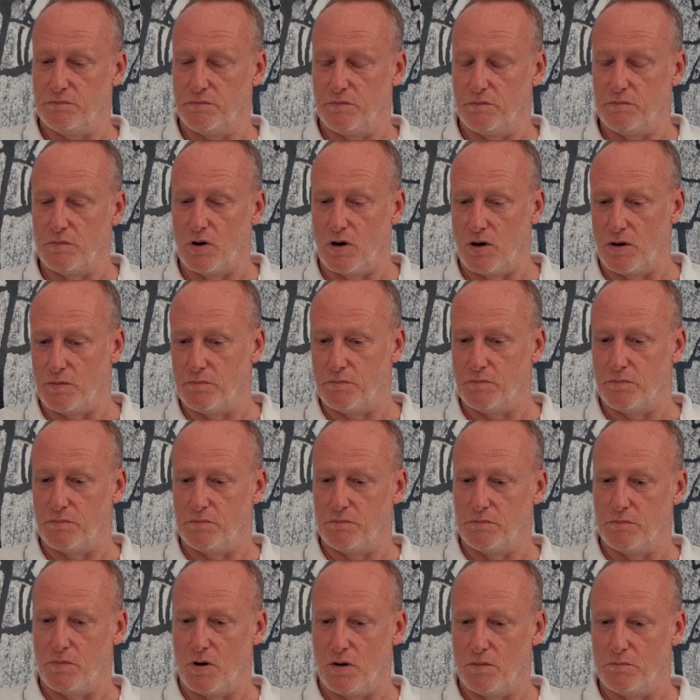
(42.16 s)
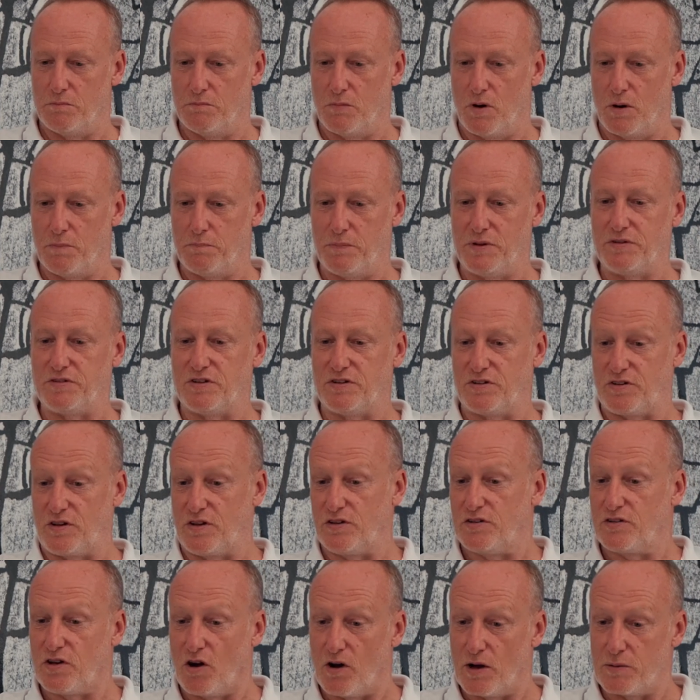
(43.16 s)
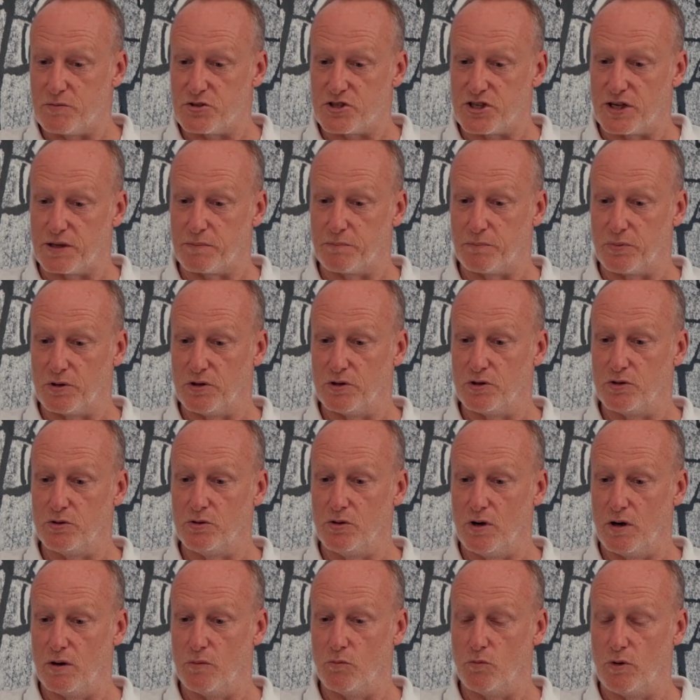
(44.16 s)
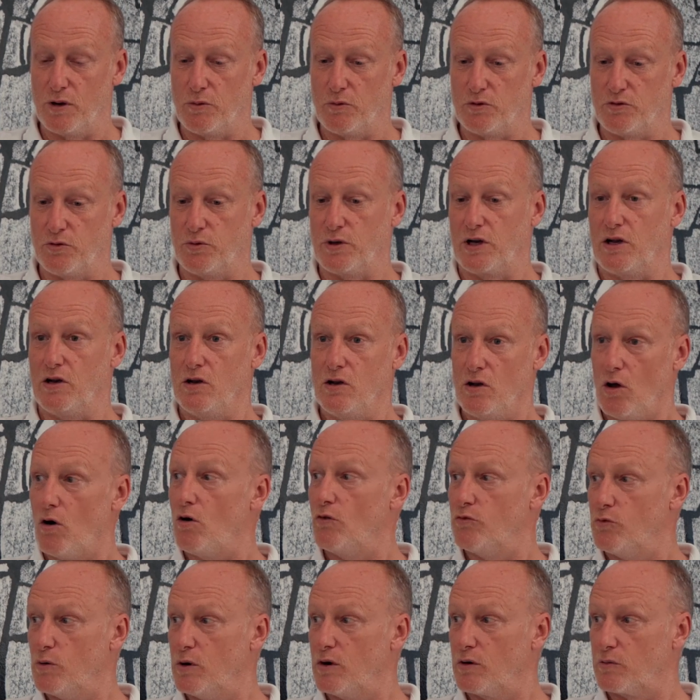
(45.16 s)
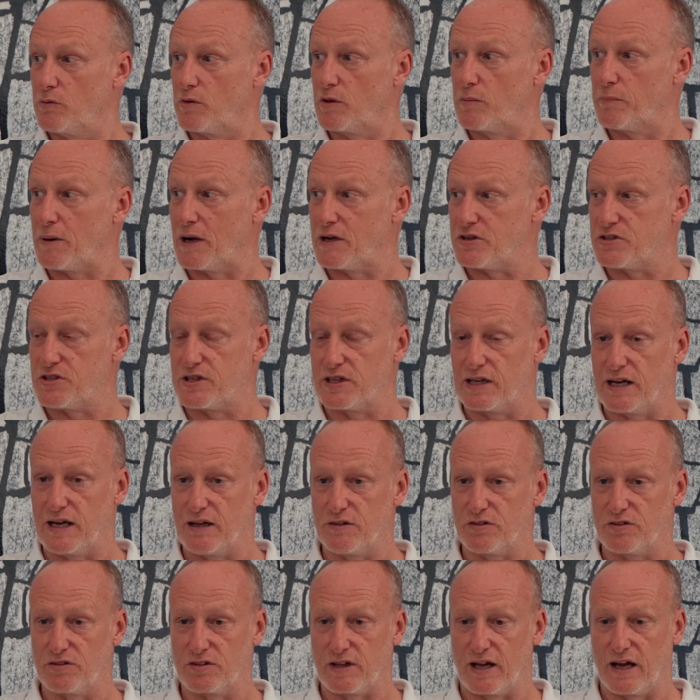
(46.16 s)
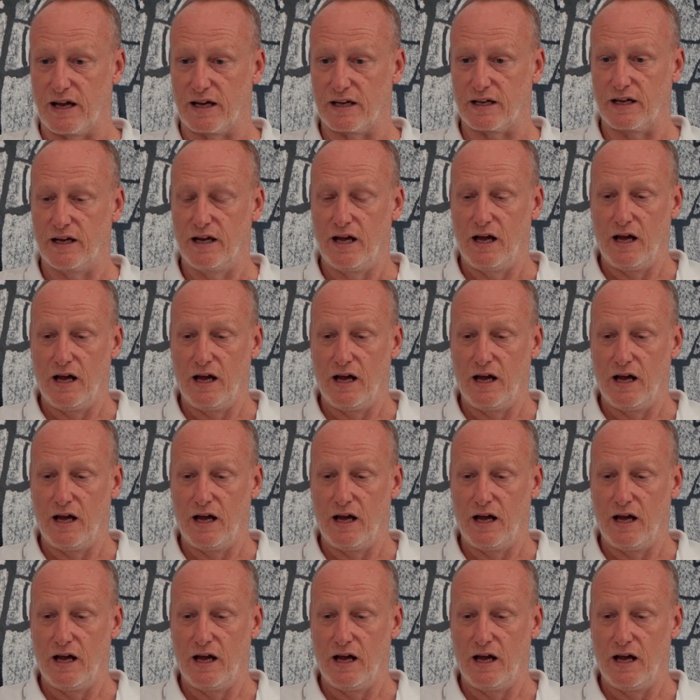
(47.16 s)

my business at the time, ShapeBlue, and we were doing a lot of work with Apache CloudStack.